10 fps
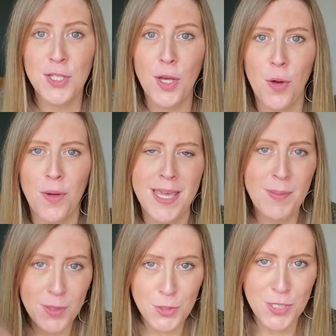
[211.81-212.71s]
So,
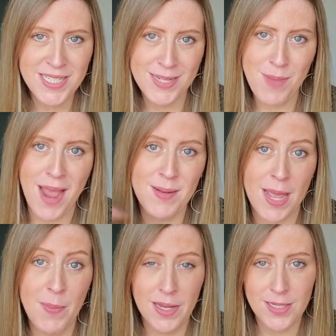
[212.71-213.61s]
keeping those traits in mind,
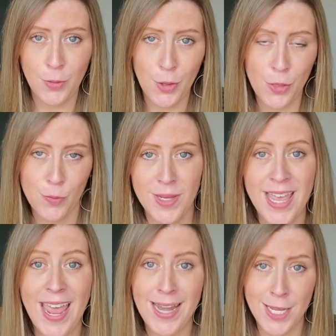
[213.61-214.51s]
I picked out the
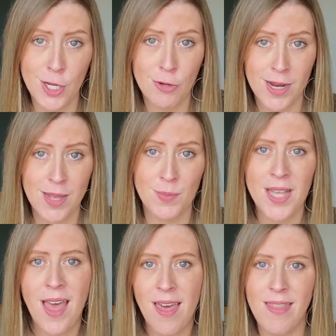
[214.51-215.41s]
three Enneagrams
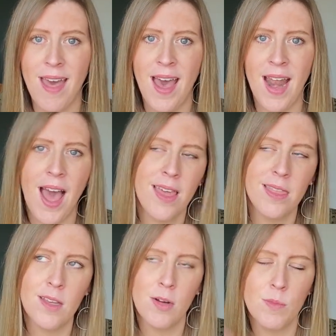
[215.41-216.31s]
that I
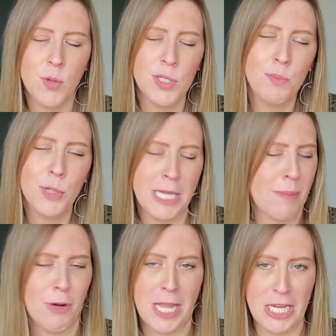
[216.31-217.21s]
think are most
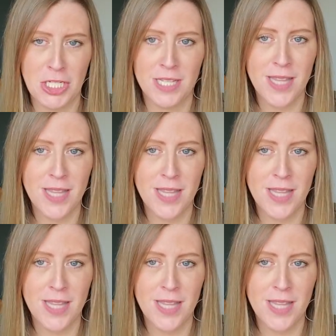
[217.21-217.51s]
bookkeeper ish.